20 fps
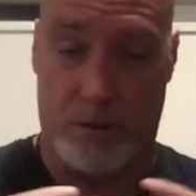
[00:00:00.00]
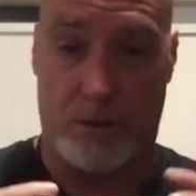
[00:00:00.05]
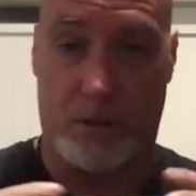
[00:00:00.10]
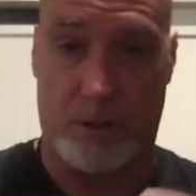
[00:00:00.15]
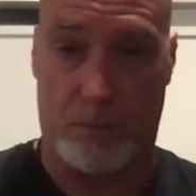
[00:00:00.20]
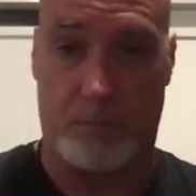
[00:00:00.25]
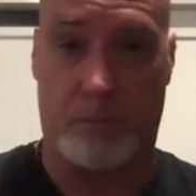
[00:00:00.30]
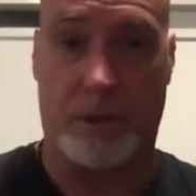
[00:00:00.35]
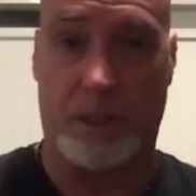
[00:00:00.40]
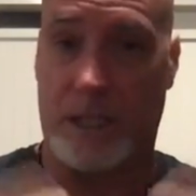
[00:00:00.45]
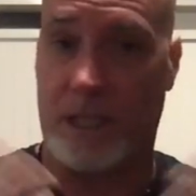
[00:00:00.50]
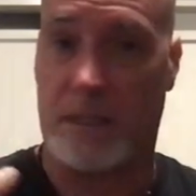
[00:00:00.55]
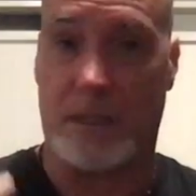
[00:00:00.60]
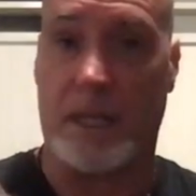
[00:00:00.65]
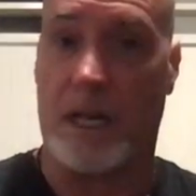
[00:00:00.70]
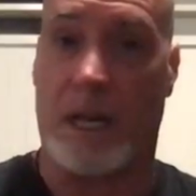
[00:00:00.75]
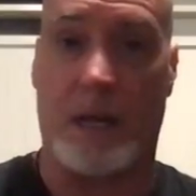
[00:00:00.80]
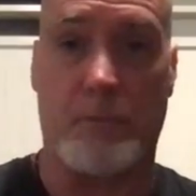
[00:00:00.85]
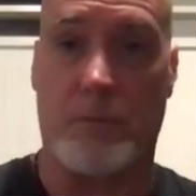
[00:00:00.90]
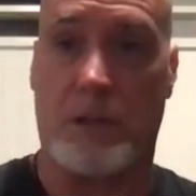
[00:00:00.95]
complete,
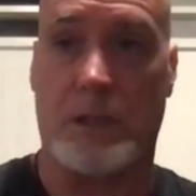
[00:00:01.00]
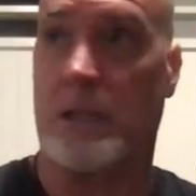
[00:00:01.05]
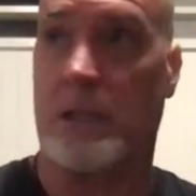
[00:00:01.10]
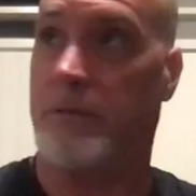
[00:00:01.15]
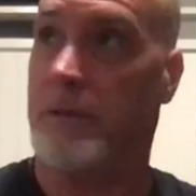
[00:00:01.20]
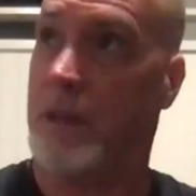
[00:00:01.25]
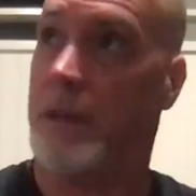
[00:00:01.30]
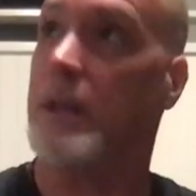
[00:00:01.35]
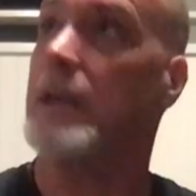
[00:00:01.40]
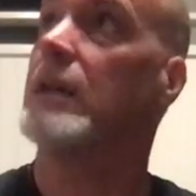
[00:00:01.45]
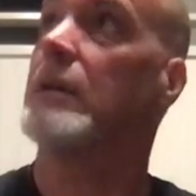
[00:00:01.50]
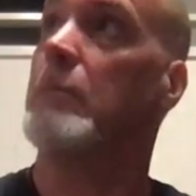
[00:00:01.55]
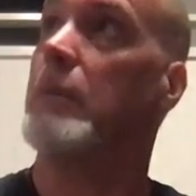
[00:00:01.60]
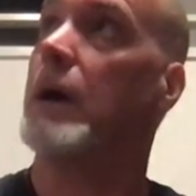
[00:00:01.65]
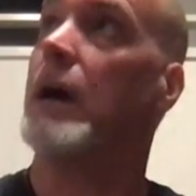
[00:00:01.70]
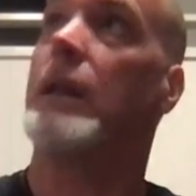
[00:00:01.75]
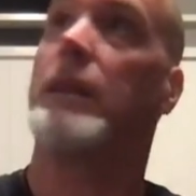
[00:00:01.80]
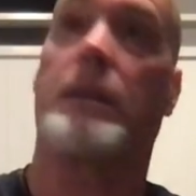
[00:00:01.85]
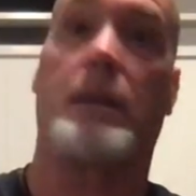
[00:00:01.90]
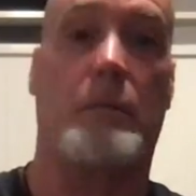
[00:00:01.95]
that I wouldn't even think
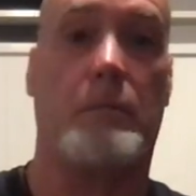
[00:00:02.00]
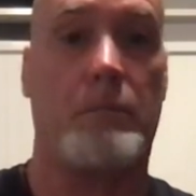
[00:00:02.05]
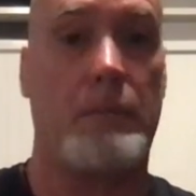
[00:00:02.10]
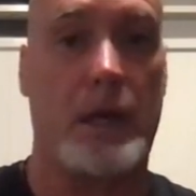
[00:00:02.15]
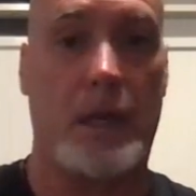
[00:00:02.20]
about them